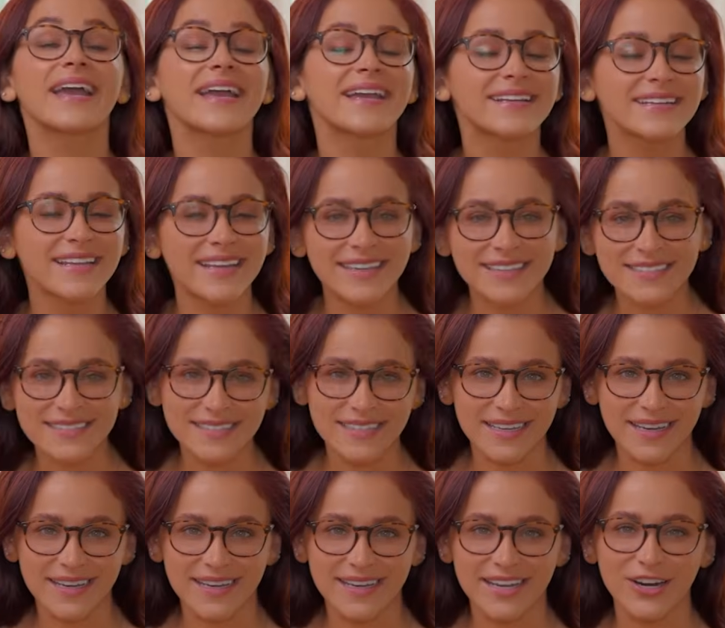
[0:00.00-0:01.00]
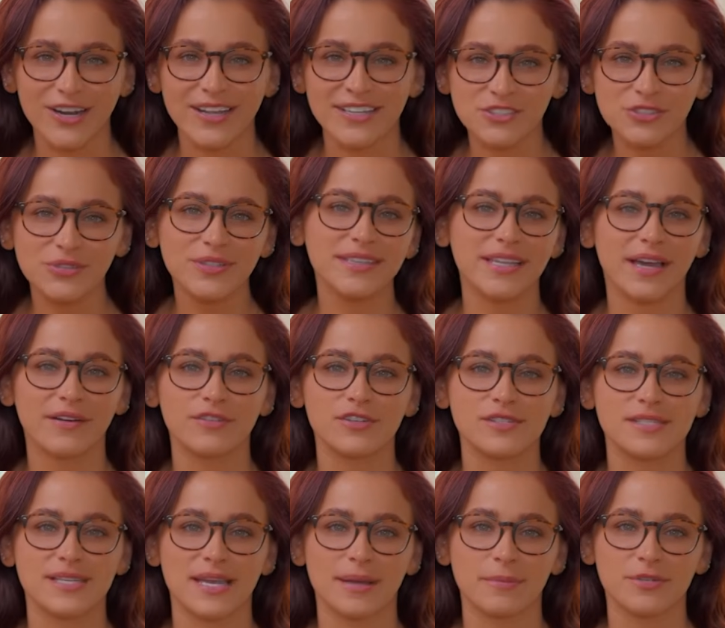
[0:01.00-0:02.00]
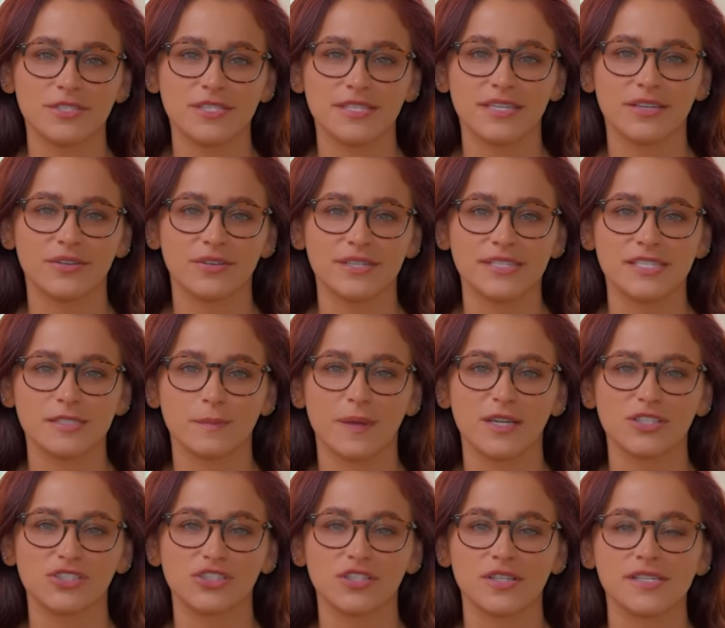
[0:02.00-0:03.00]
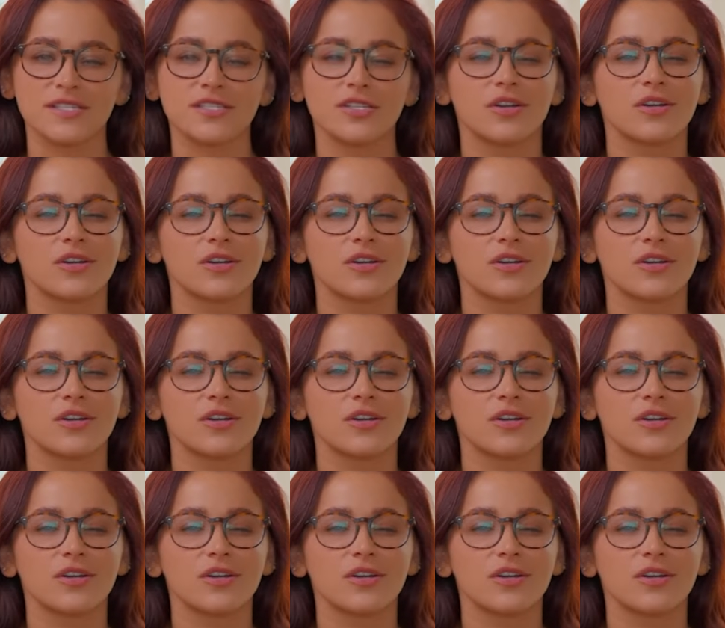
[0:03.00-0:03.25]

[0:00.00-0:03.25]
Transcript: In India, entry-level cybersecurity specialists